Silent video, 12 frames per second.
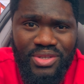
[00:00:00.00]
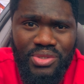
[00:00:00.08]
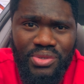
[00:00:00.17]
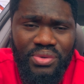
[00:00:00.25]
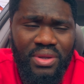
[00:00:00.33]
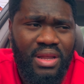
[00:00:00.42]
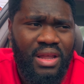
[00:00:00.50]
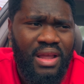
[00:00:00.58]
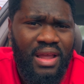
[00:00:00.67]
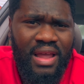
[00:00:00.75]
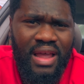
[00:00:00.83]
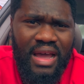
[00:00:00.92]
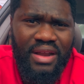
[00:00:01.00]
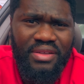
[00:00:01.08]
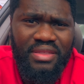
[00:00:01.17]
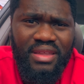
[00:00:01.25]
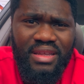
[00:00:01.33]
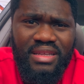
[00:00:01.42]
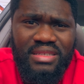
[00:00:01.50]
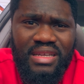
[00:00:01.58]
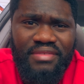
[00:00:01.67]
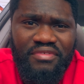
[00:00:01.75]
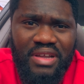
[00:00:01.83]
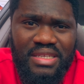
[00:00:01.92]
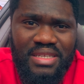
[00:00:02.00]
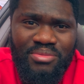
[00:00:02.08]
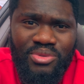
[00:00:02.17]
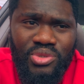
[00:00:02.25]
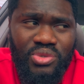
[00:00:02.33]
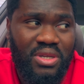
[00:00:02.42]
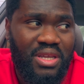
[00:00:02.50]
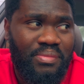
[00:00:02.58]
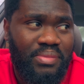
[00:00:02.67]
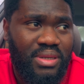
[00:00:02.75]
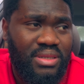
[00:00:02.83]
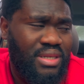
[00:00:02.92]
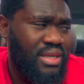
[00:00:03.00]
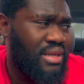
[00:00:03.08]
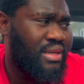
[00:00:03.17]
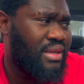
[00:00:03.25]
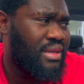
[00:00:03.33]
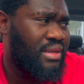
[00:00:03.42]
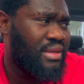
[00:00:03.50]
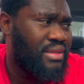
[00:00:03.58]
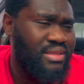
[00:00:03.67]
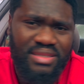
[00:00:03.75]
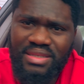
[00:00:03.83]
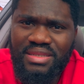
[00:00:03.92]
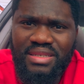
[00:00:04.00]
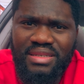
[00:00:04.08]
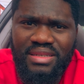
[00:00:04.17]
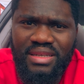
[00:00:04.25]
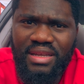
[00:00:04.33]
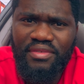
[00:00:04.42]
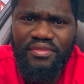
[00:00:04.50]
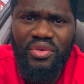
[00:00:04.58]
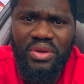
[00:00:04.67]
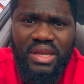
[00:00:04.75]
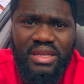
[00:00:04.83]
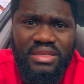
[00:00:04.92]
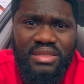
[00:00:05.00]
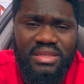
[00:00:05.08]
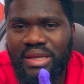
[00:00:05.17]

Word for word: So I don't think it's advisable to keep it sitting here for ages.